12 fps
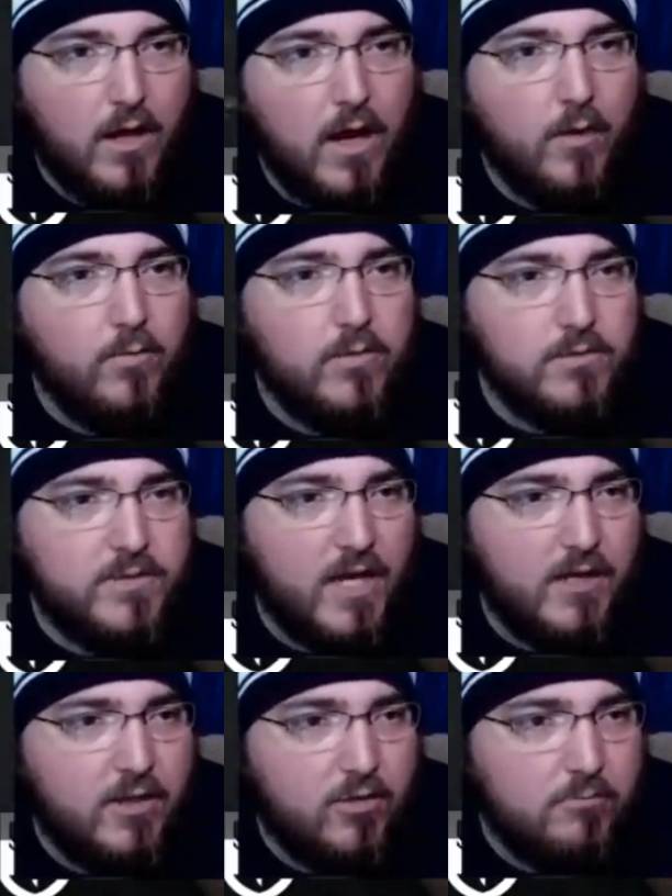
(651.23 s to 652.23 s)
I will
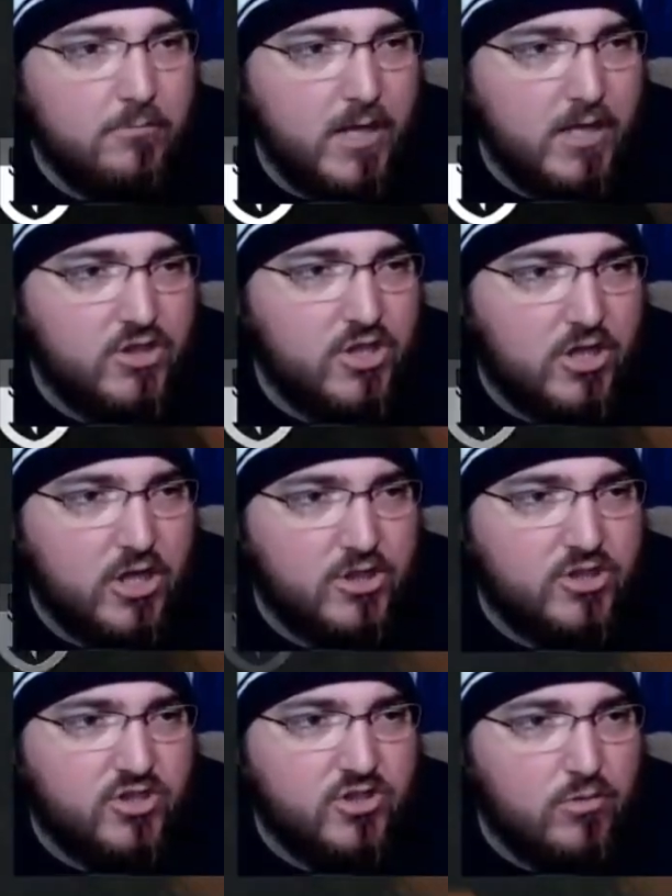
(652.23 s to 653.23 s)
take your meat to
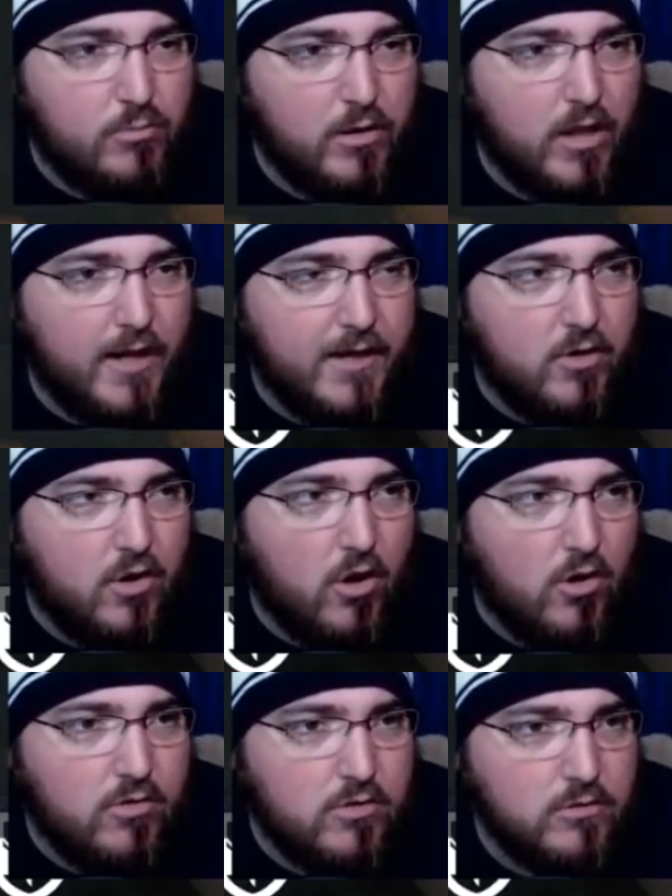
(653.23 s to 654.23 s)
consume
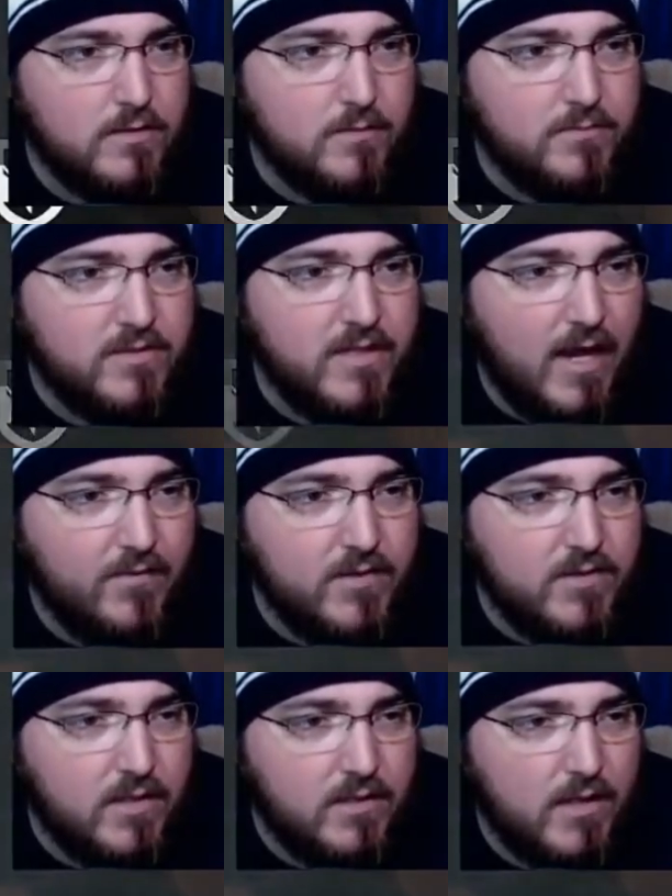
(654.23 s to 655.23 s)
later. Because I'm
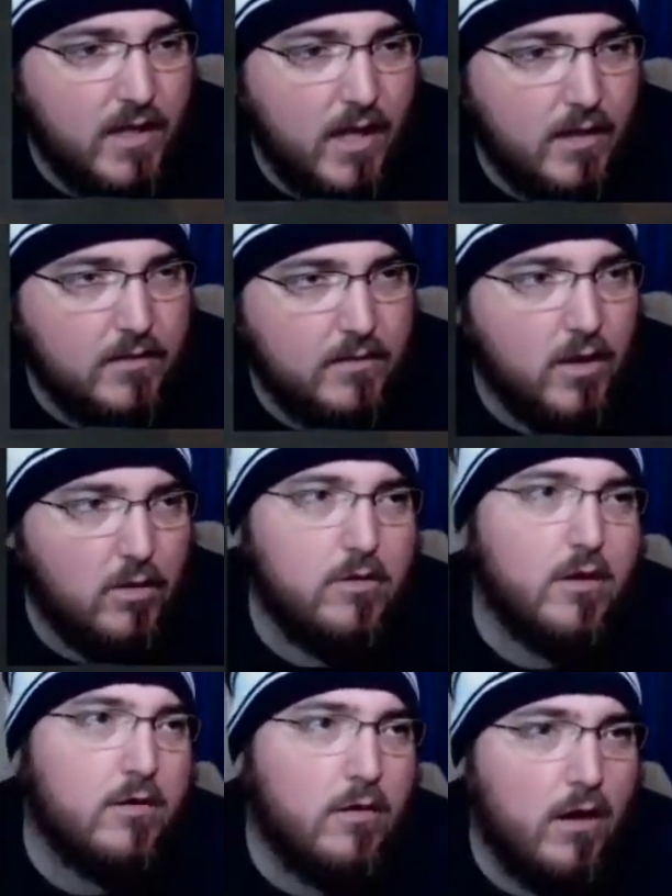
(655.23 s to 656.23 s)
savage like
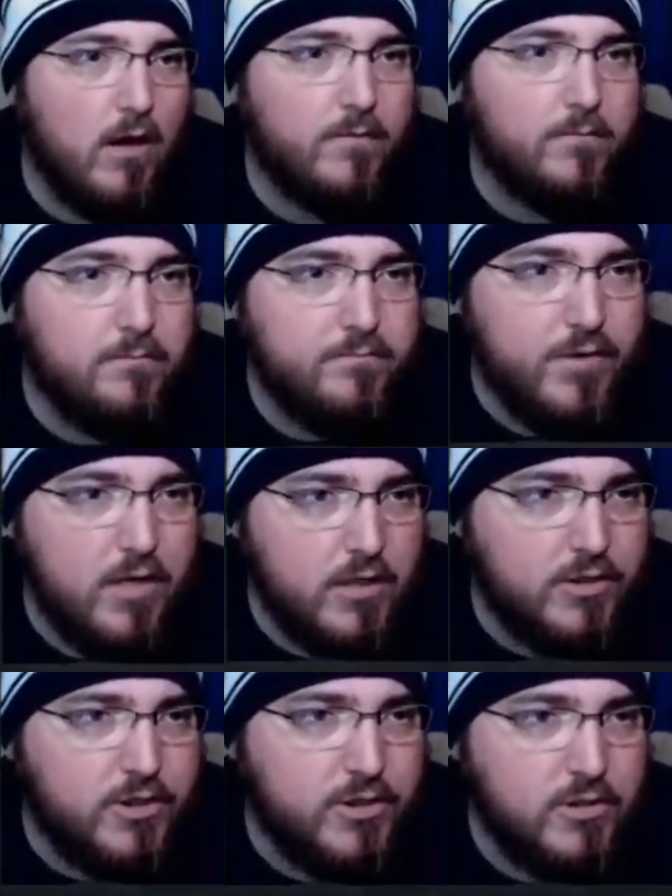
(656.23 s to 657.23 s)
Lara Croft,
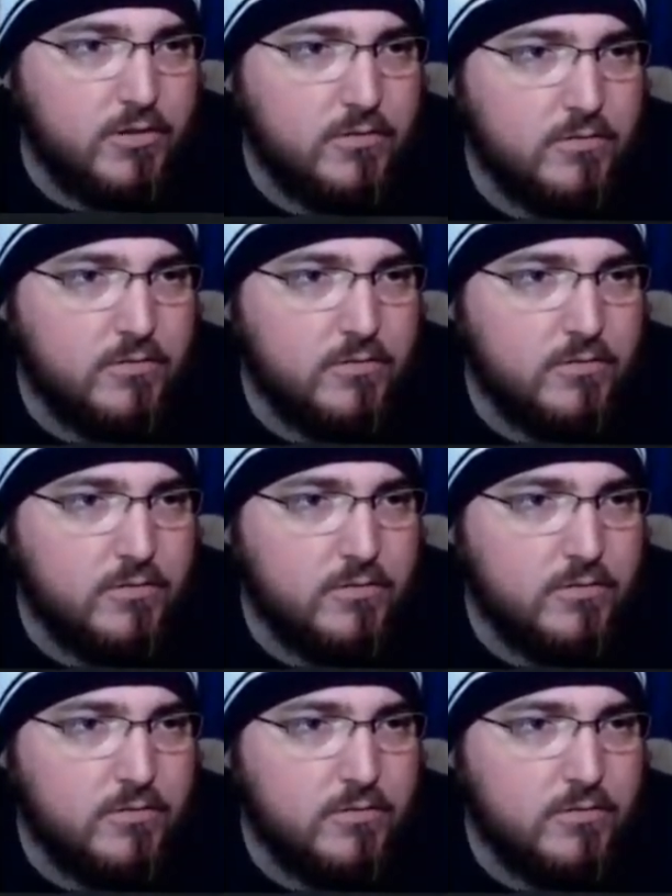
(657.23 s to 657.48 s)
bitch.